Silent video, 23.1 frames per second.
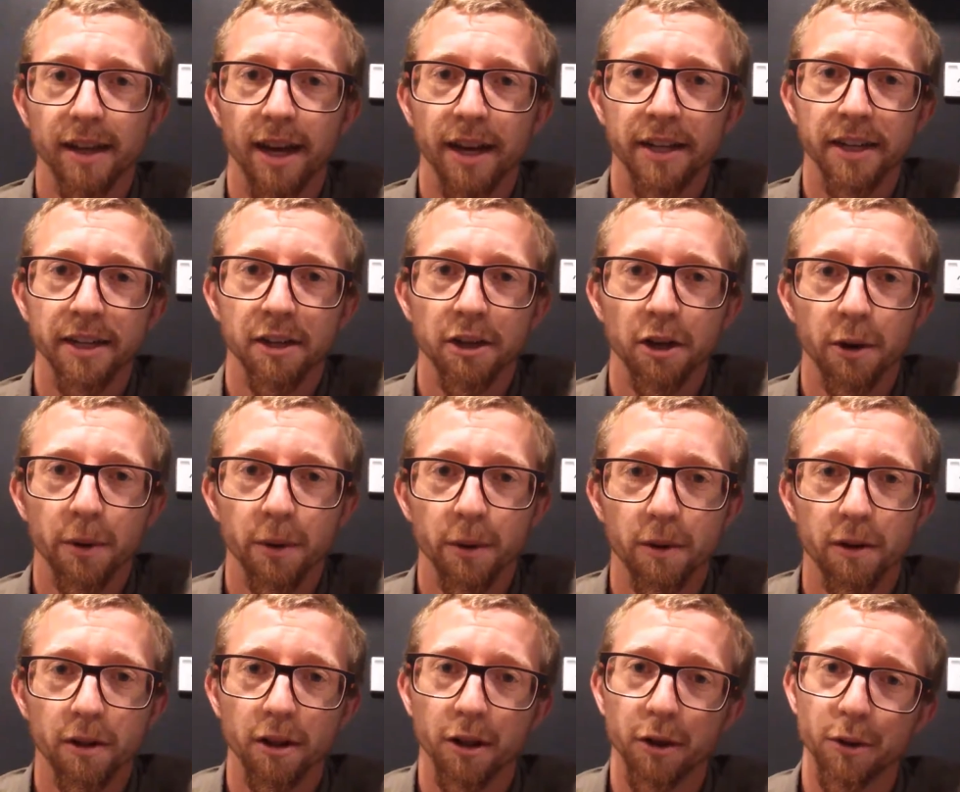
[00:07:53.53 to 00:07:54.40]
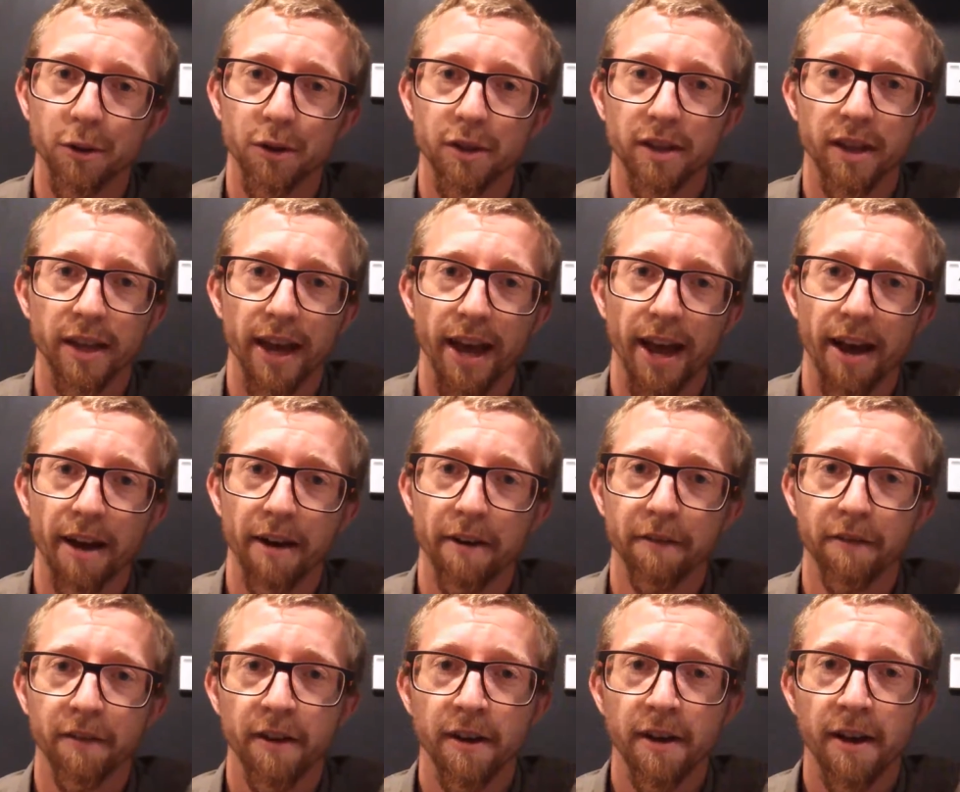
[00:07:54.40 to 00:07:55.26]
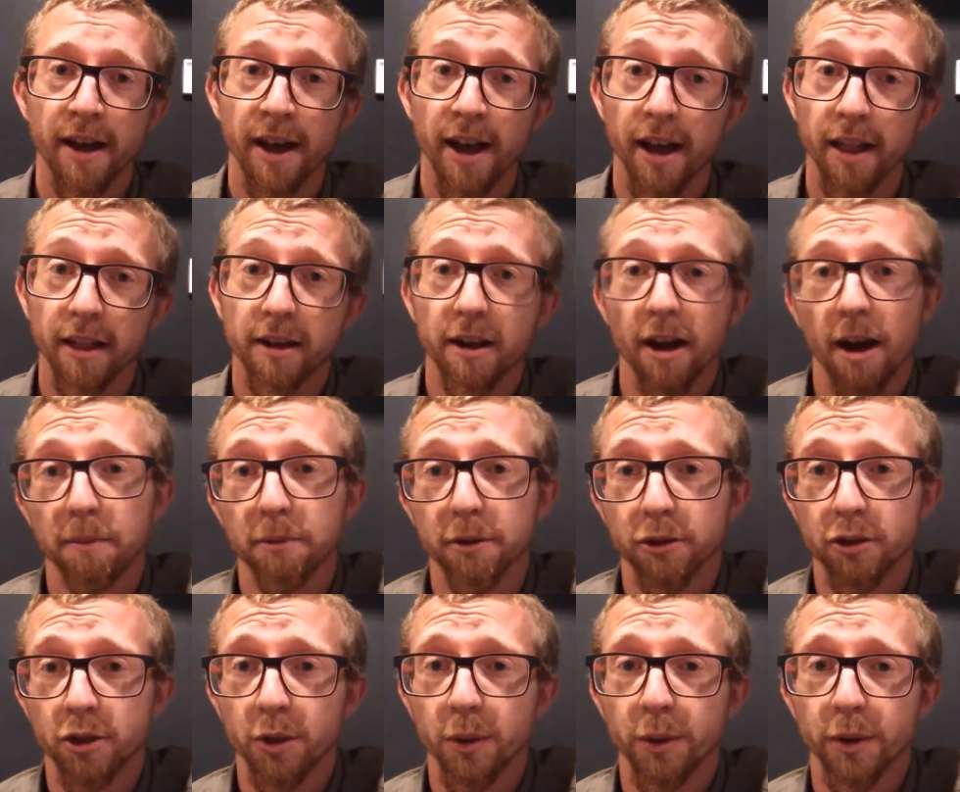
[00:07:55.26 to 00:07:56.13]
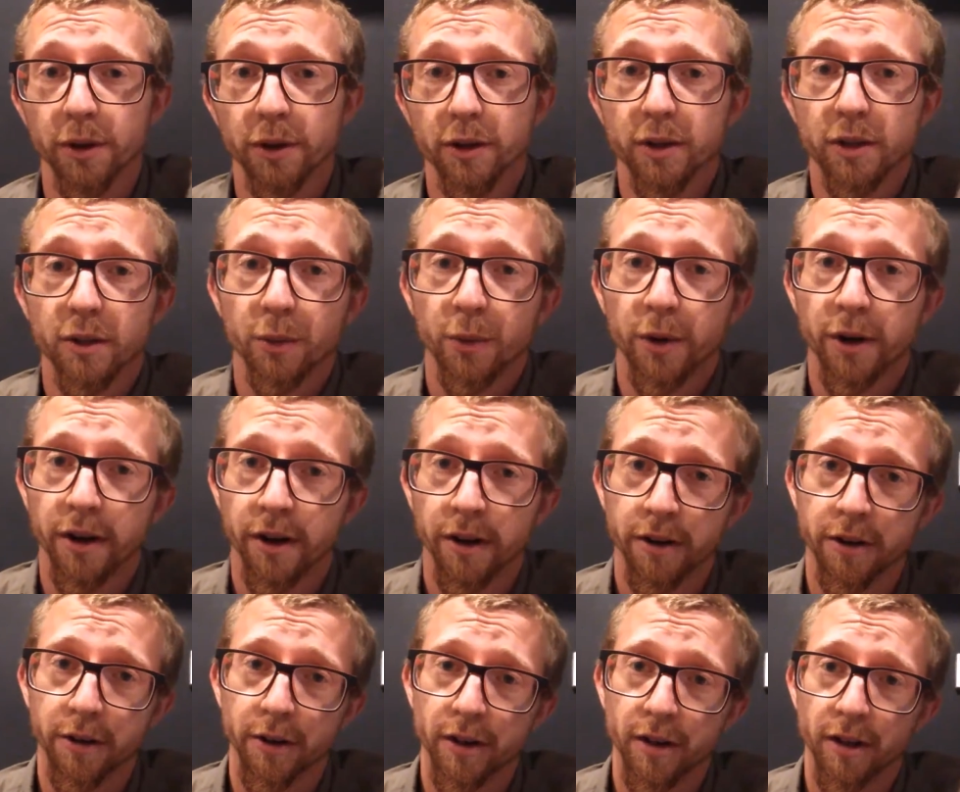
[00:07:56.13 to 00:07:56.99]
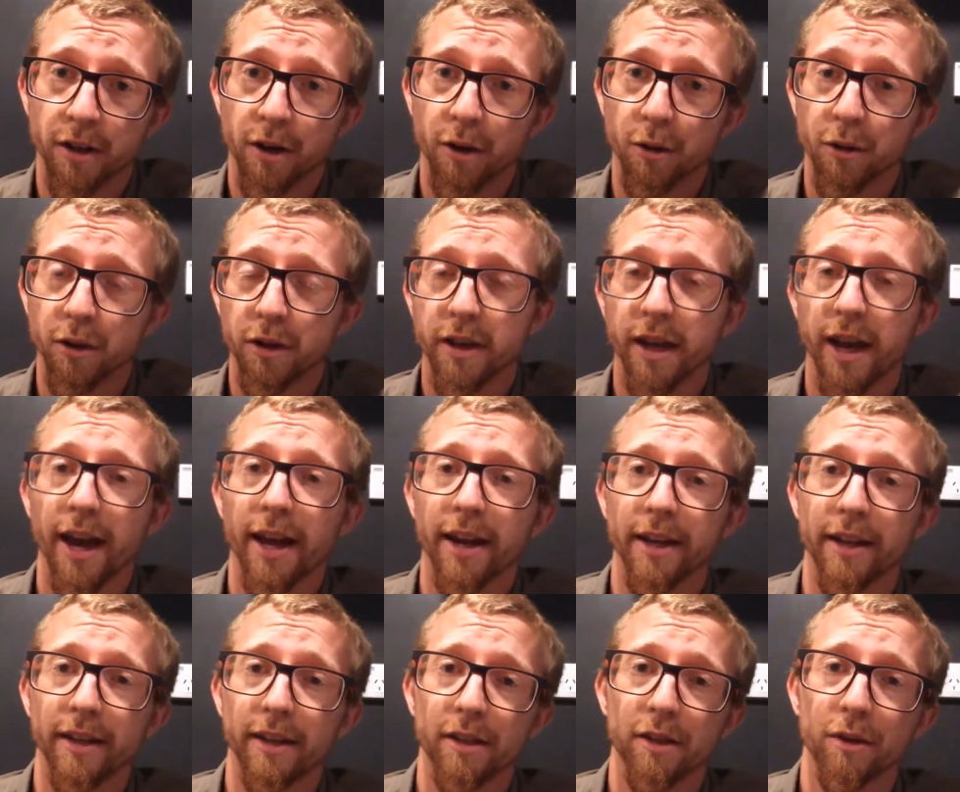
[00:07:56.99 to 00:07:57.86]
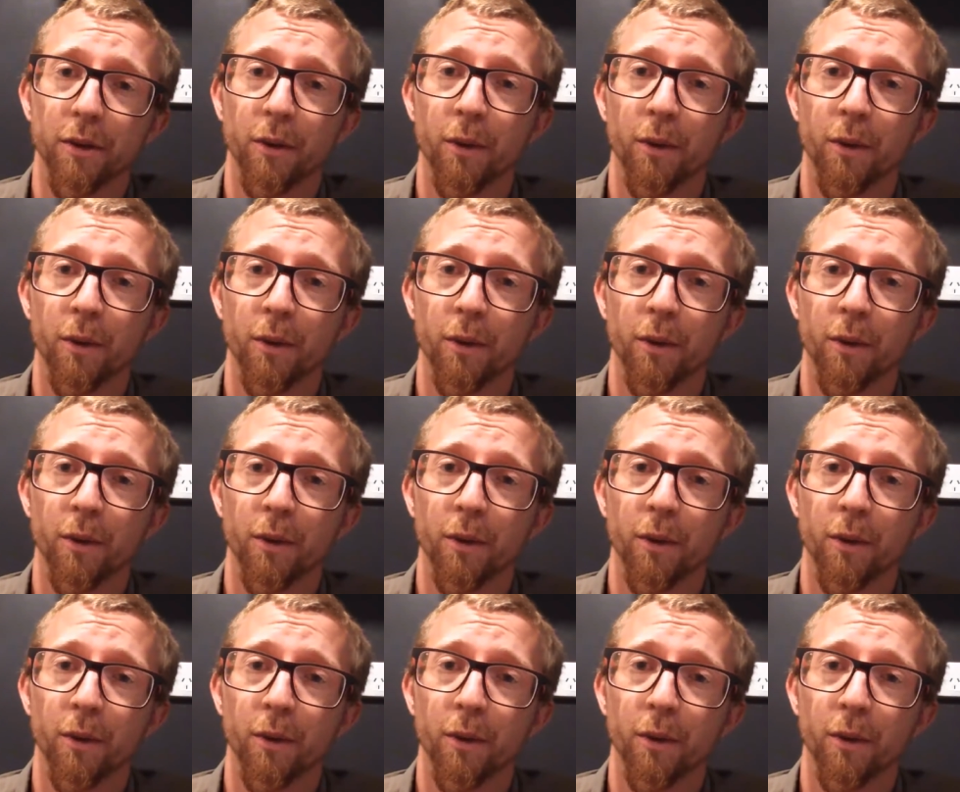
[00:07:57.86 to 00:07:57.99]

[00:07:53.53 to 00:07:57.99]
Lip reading: I didn't go close. They have helicopter tours where you can go look at it,